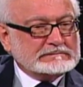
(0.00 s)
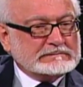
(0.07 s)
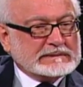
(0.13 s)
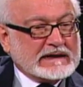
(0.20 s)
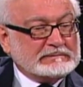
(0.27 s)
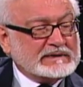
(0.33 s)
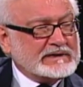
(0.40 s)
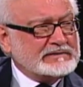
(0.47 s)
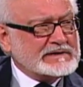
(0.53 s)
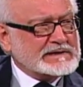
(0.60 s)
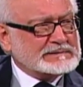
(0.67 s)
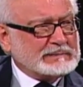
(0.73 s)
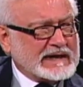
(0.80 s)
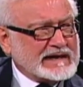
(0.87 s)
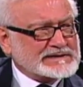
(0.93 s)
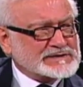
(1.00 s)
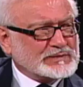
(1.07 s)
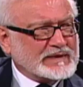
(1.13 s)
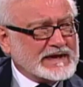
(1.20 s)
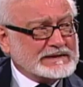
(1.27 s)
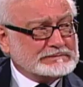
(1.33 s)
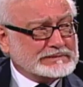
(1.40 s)
I believe he had passed
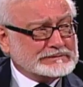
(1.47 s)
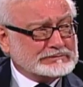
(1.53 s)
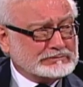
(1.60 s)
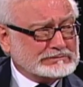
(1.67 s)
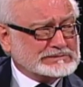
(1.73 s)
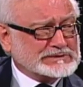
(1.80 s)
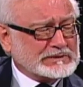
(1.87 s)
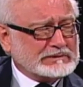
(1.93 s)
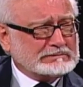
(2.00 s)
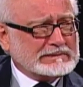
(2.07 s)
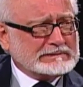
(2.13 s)
away, so